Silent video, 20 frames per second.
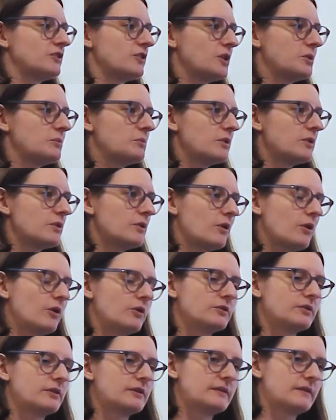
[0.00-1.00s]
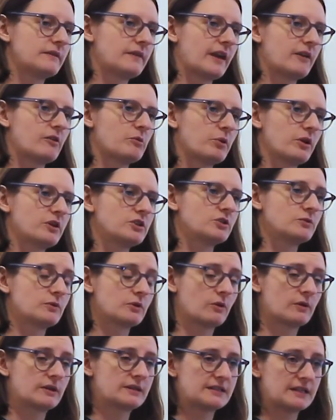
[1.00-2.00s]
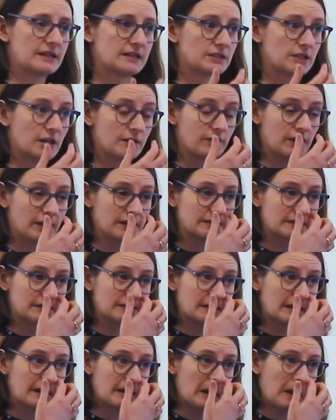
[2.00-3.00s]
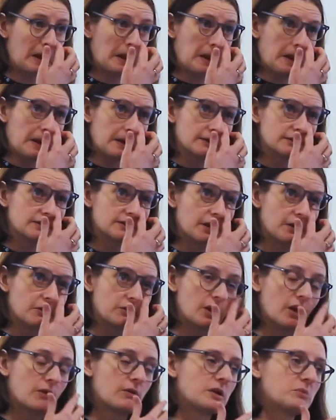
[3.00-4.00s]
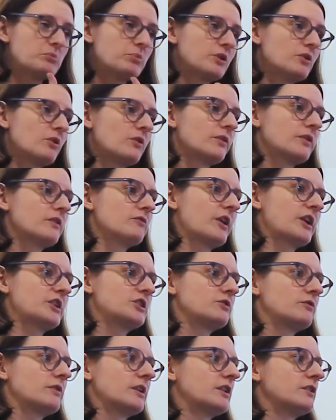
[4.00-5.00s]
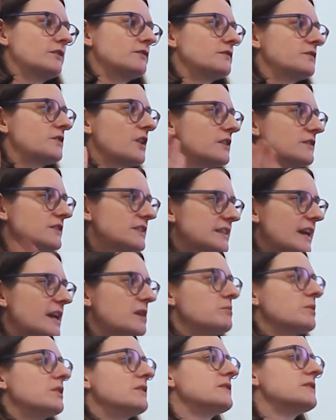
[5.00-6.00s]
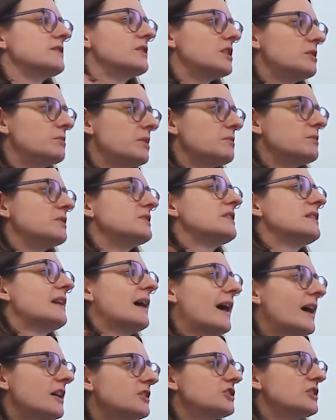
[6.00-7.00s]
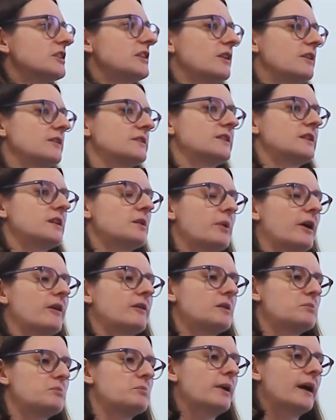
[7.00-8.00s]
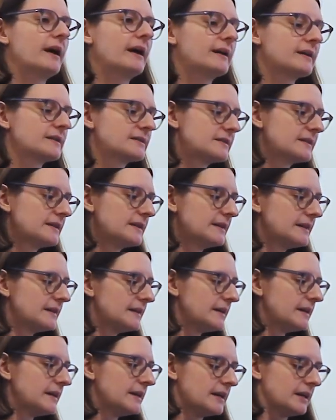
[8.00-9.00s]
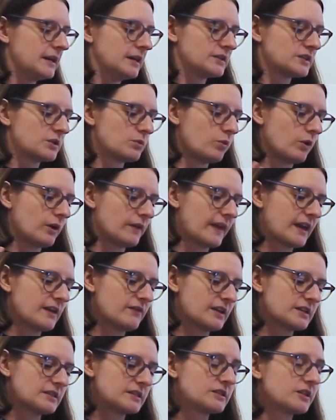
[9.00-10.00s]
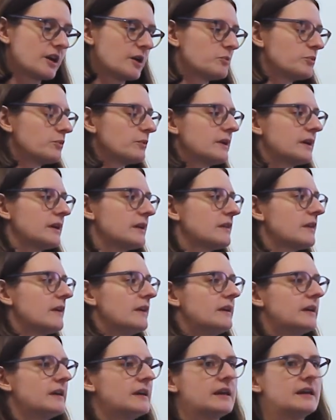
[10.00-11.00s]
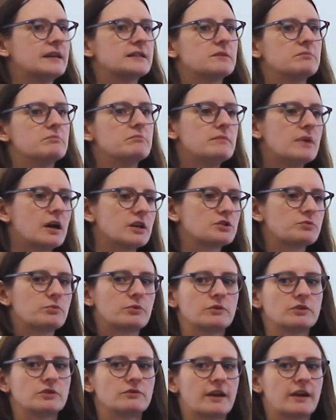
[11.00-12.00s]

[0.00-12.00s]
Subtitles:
them on their approach to equality and diversity. So going beyond the rhetoric of kind of statements and commitments and actually asking about impact. So what they've ended up with is a much broader